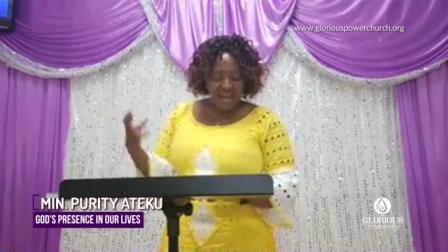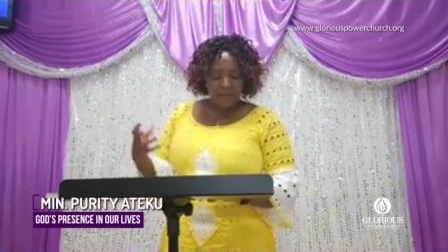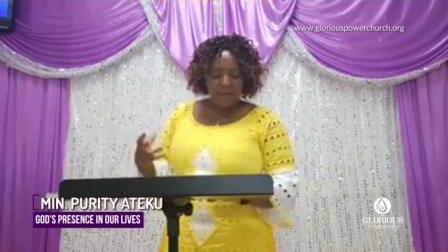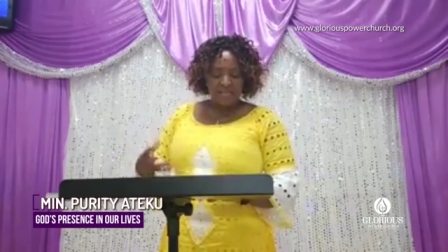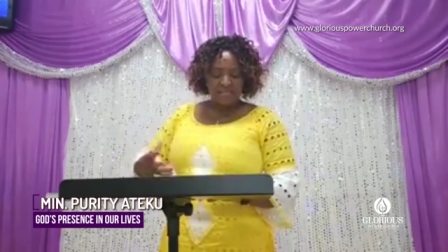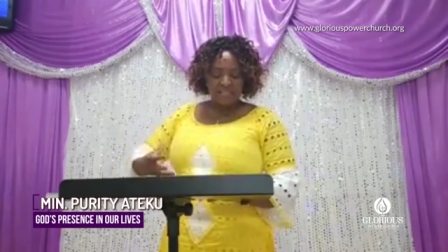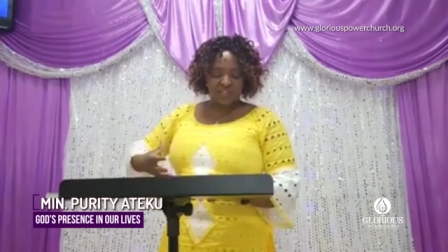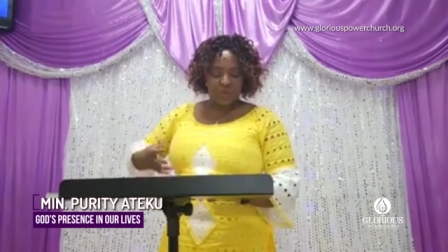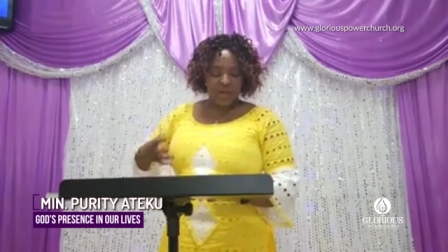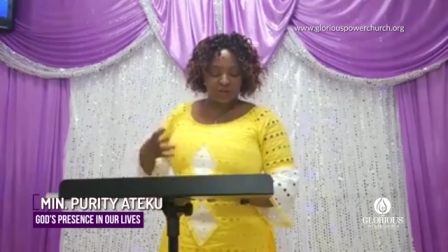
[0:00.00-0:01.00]
enemies
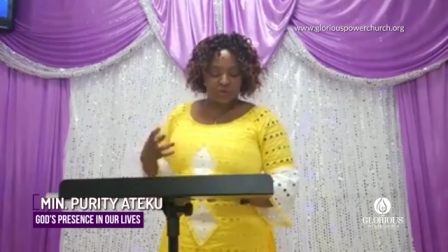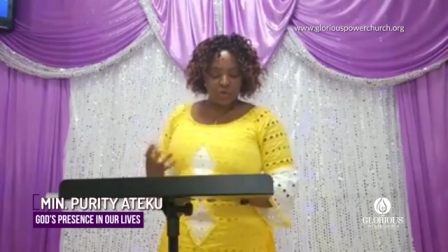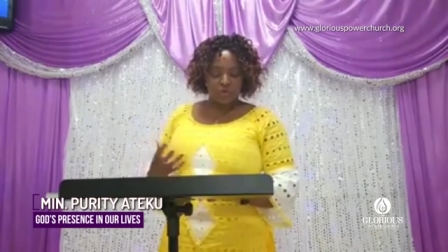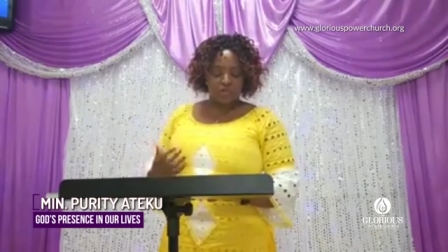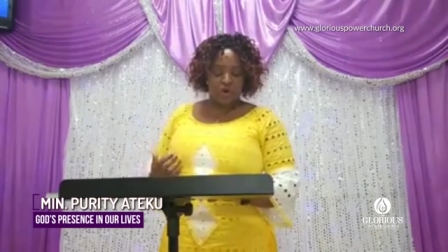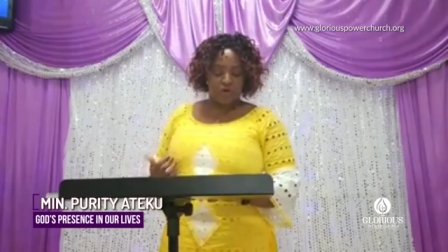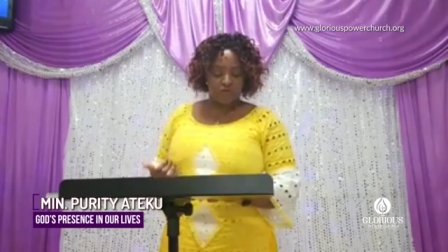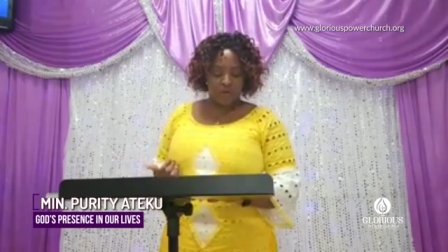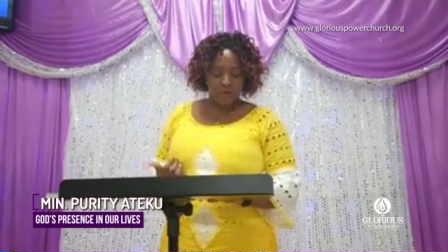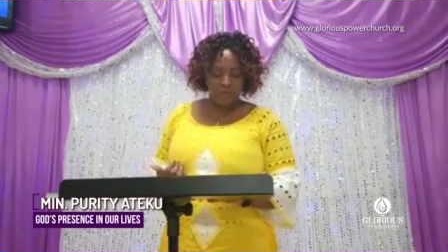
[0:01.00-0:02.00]
that were too strong
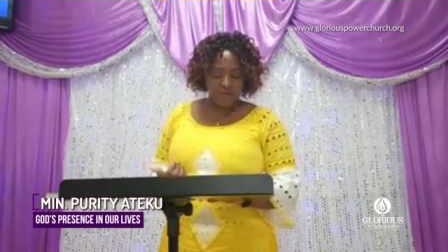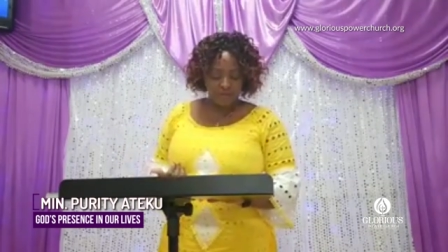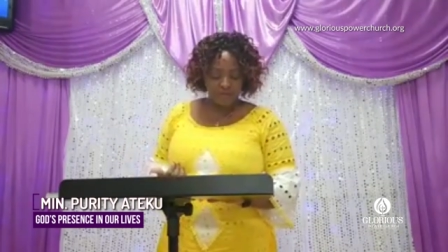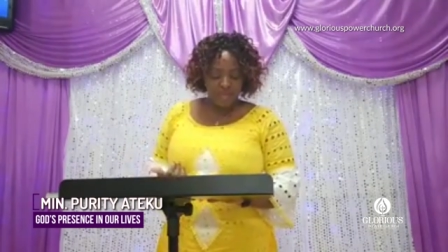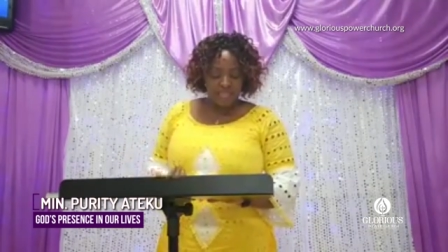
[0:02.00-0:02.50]
for me.